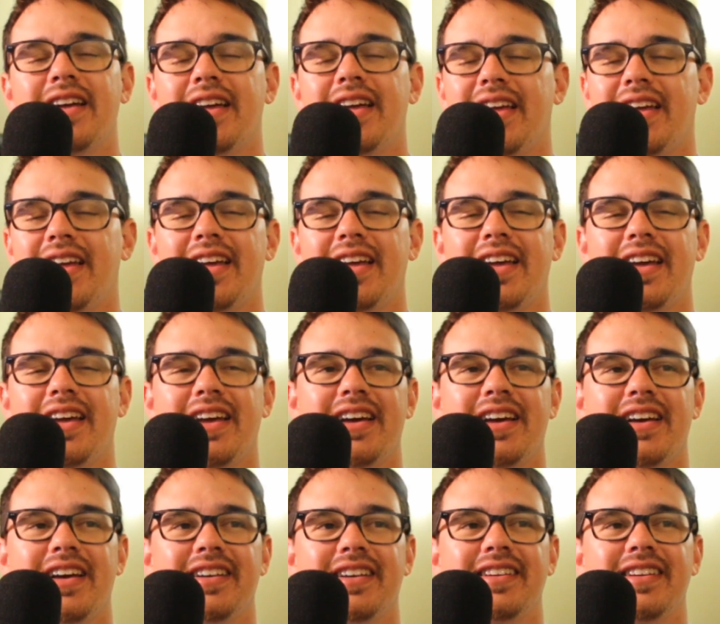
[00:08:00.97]

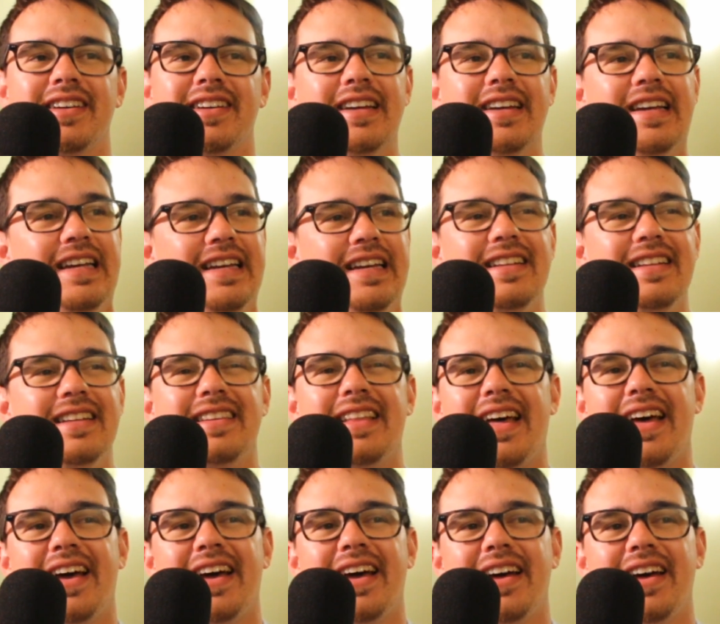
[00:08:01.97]
and
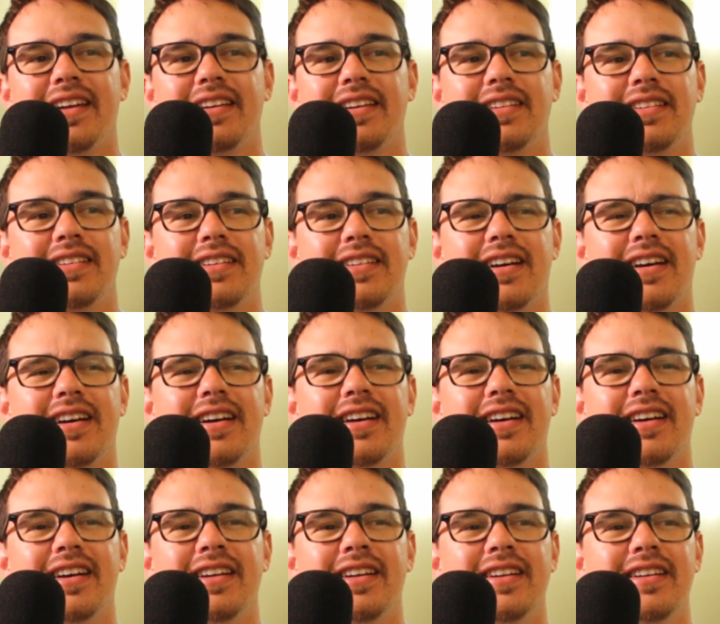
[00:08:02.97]
that uh,
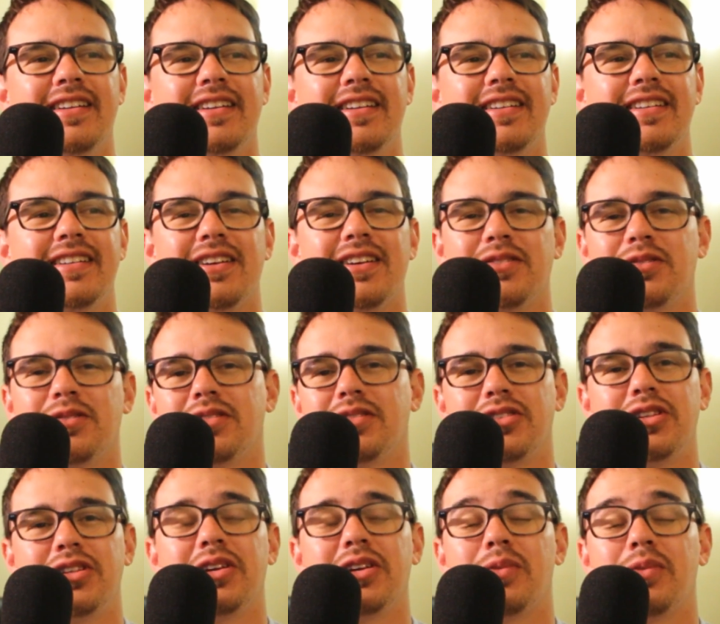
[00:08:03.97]
you know she
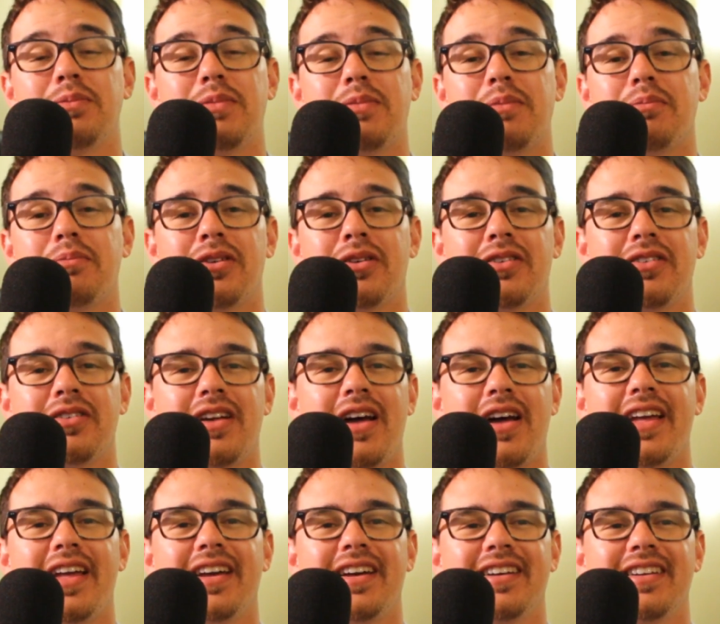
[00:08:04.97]
can remember
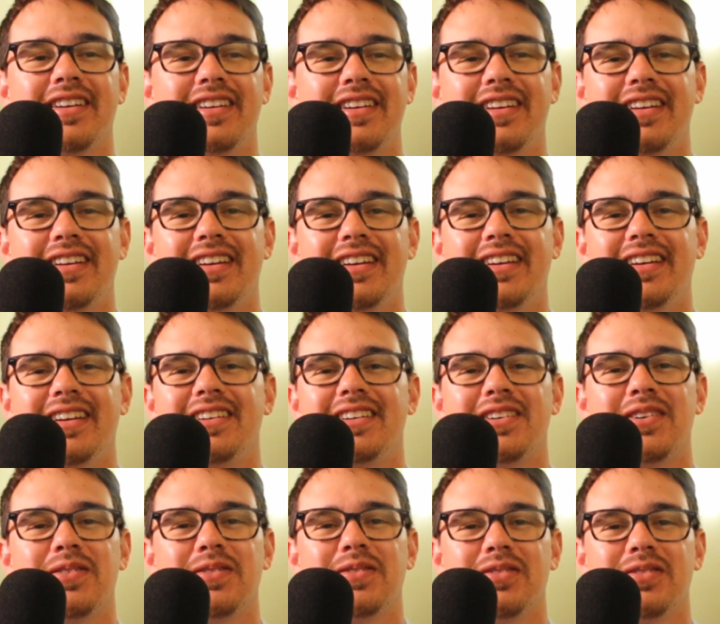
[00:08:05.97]
Nia, you
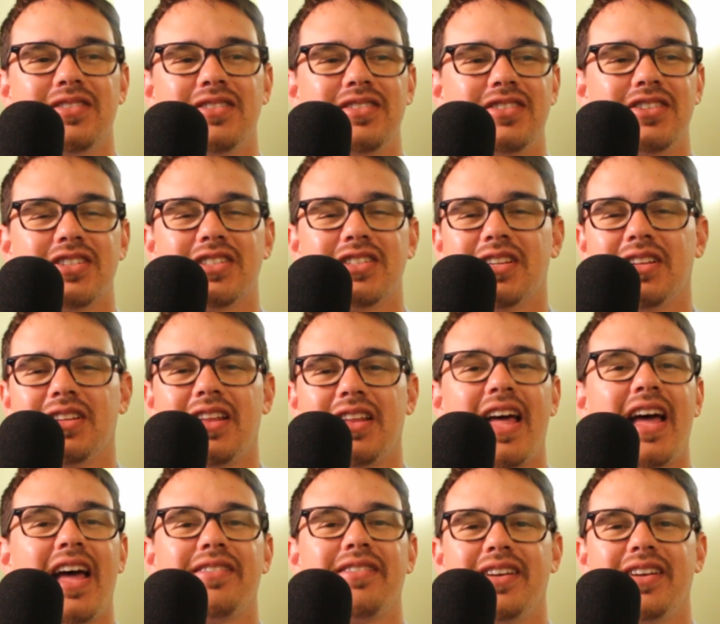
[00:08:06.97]
know, just
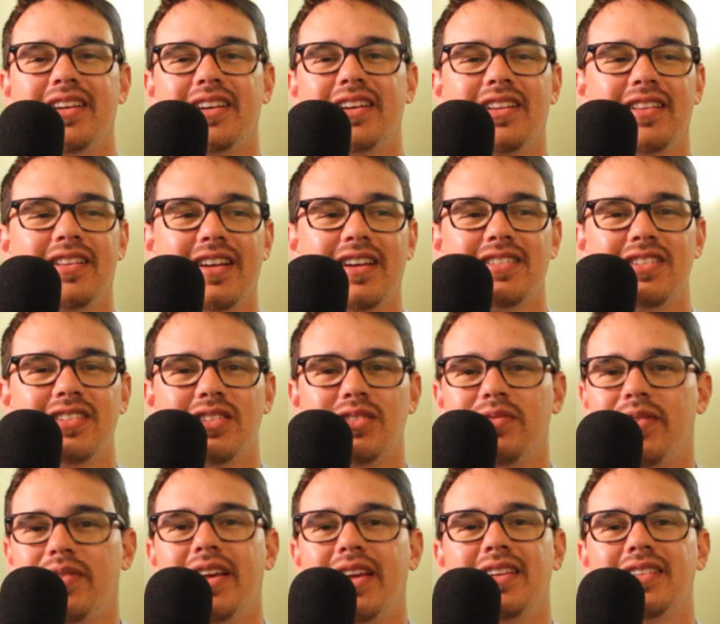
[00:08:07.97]
laughing in Alexa's
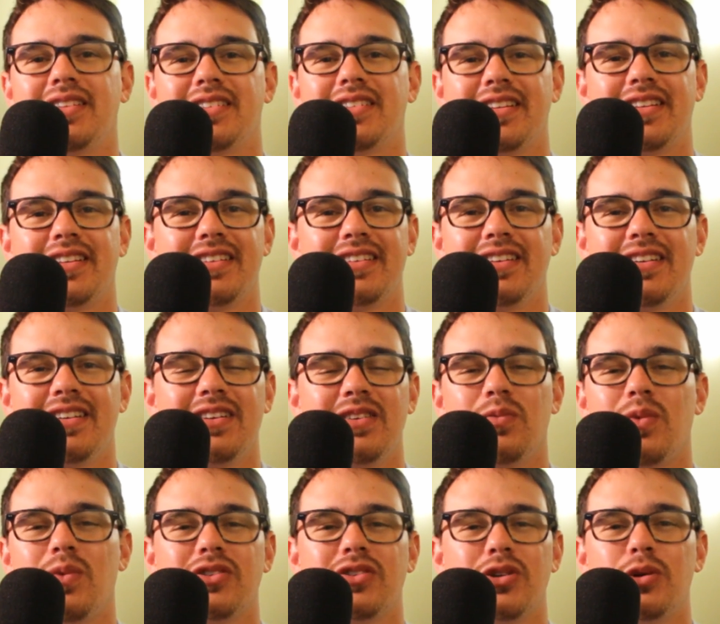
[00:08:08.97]
face, and
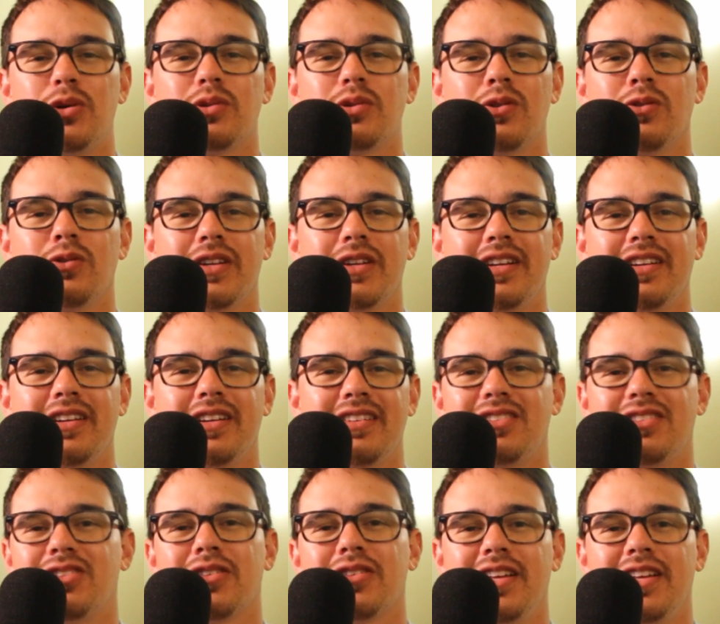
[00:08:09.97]
while she was holding a
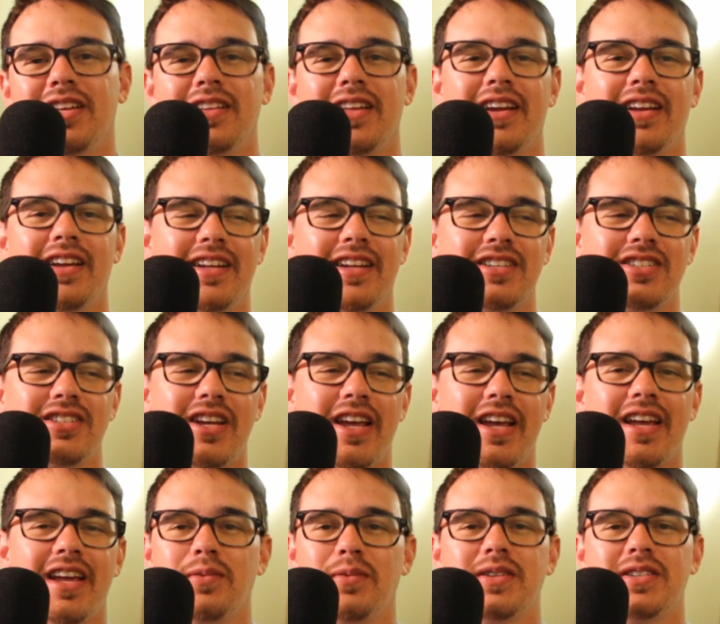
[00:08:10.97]
turkey leg in each
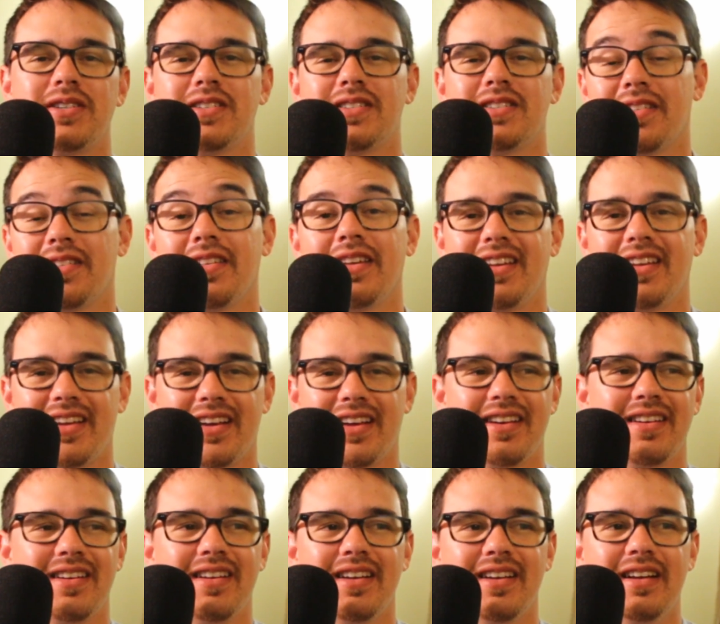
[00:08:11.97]
hand, which is a thing at
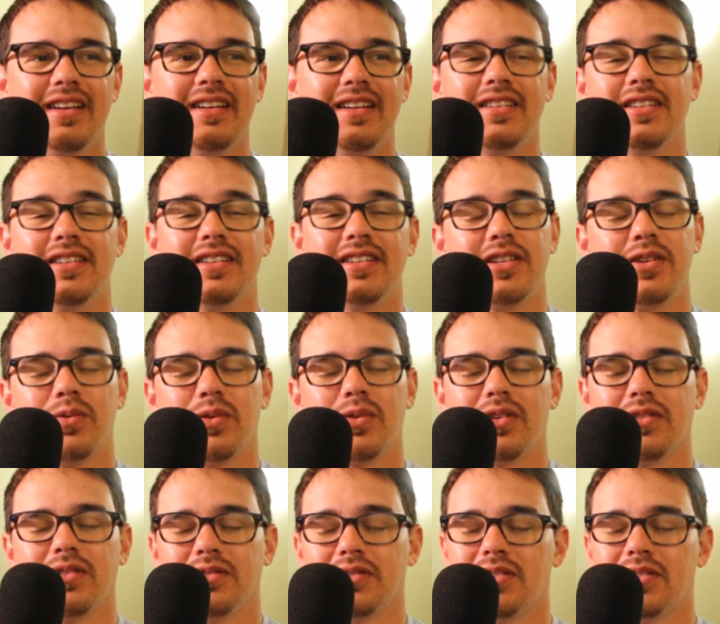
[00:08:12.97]
Disney
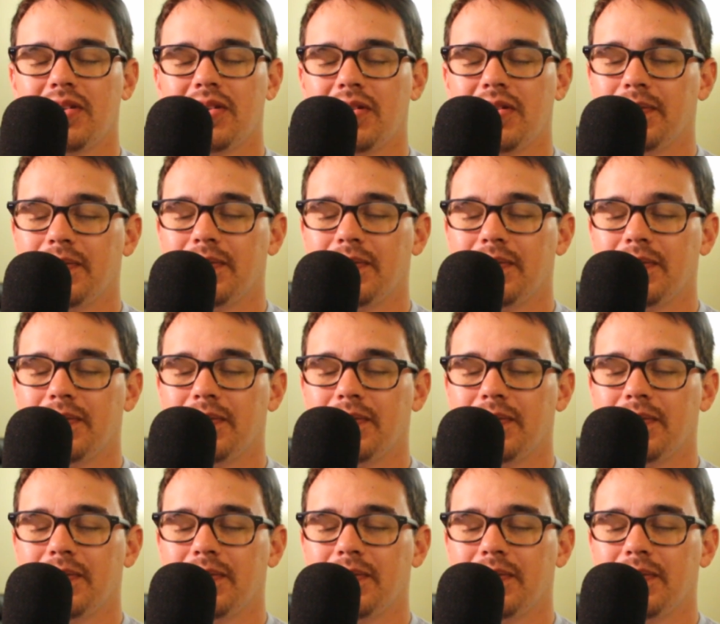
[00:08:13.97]
World. So